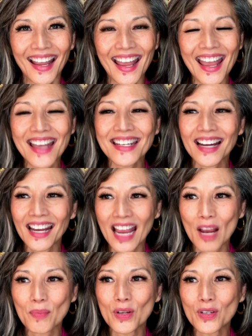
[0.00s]
And I
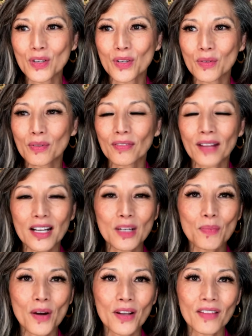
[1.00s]
happen to reflect
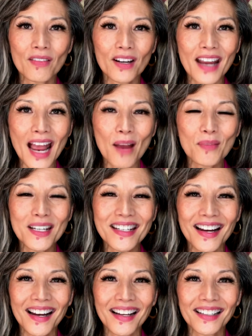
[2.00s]
upon the very apt
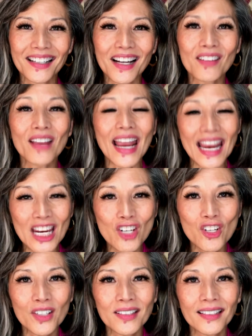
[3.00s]
title of
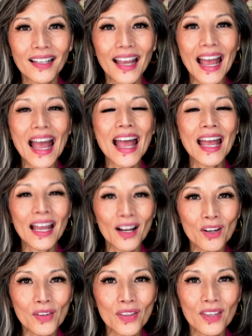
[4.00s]
Asian
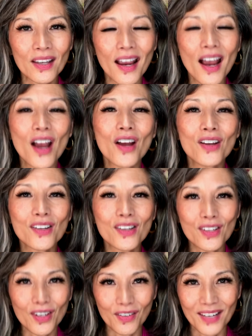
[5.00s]
Health
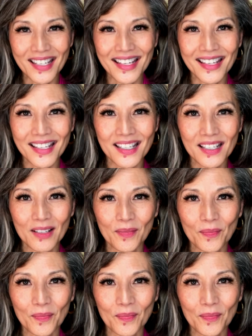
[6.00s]
Services.